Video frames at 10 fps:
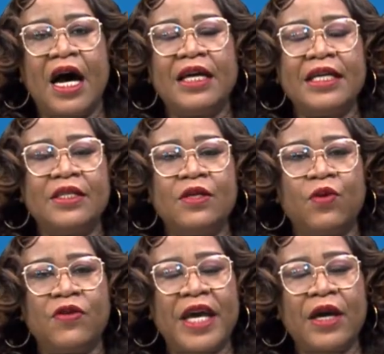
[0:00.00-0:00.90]
highlighting
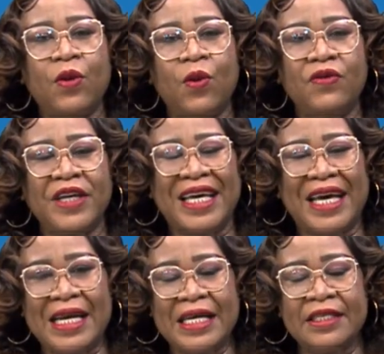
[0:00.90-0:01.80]
what they call the
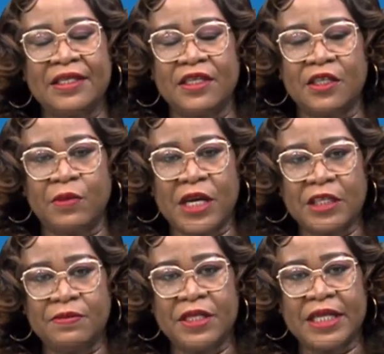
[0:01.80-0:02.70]
killings,
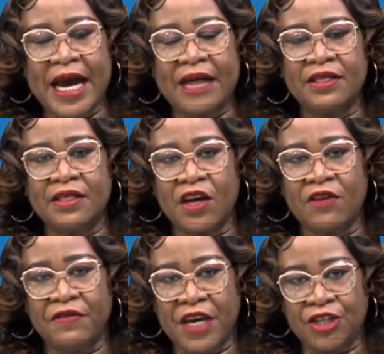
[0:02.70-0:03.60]
displacement, and
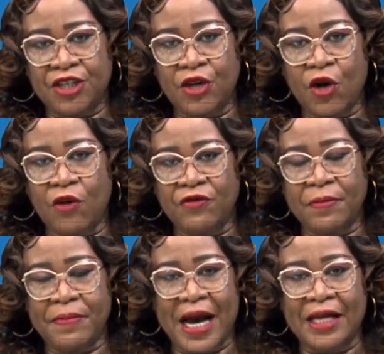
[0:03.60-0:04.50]
starvation of
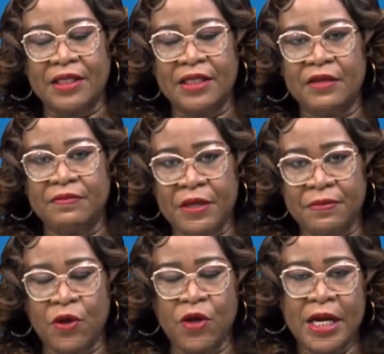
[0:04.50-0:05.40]
the Palestinian
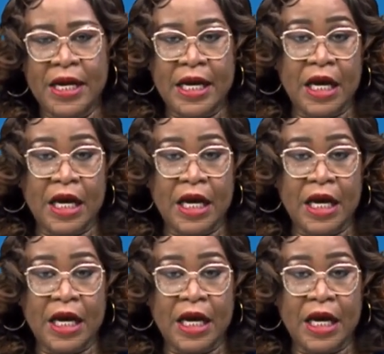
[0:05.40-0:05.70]
people.